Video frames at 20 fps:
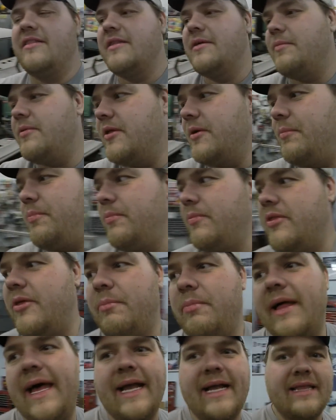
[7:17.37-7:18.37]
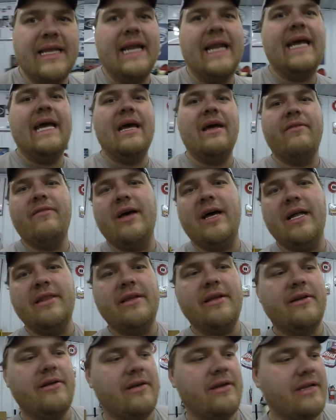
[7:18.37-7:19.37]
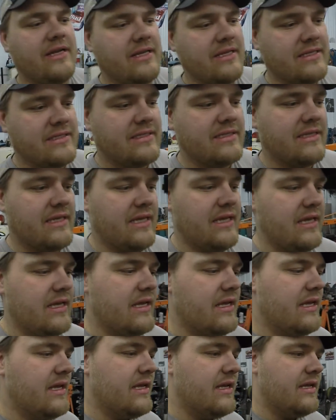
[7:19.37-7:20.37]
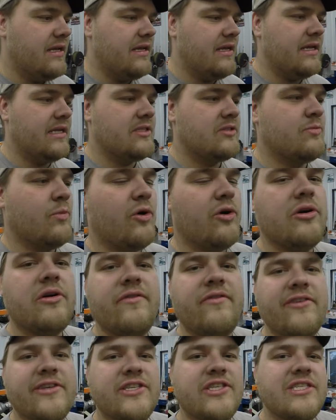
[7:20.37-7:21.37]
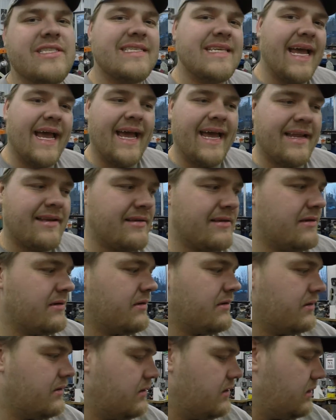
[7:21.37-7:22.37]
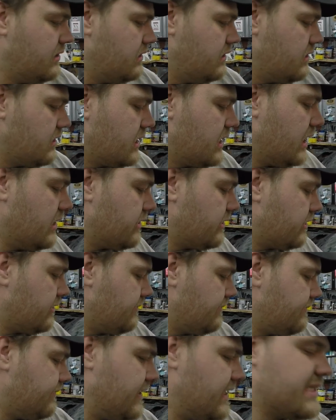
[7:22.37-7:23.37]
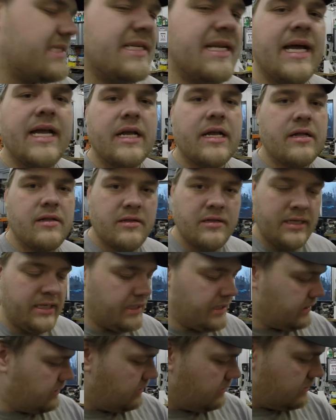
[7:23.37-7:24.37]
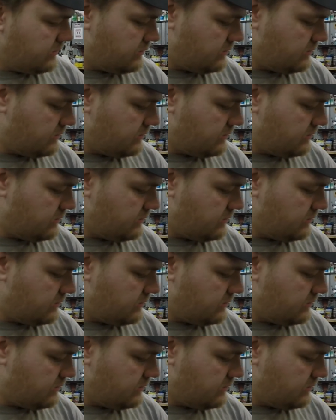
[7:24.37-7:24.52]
The black that I have on there it's more of a satin color. It's not clean.